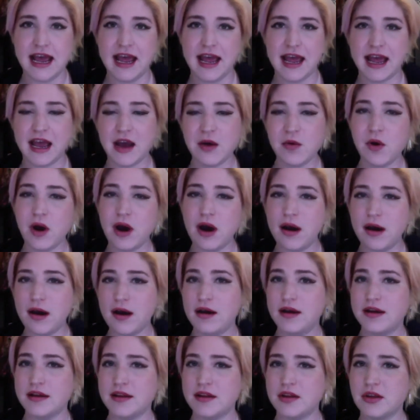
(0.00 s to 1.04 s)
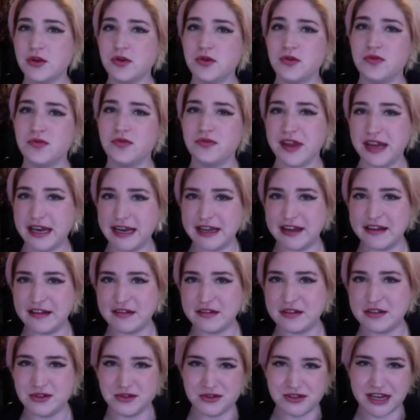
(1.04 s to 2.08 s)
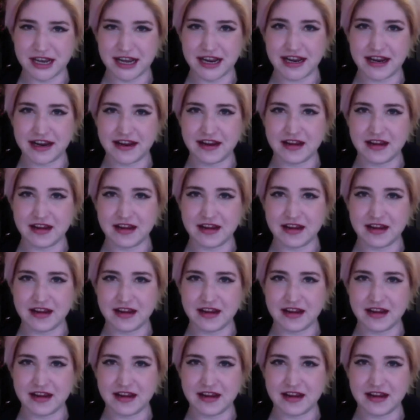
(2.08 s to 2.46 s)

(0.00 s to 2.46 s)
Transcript: how are you feeling today?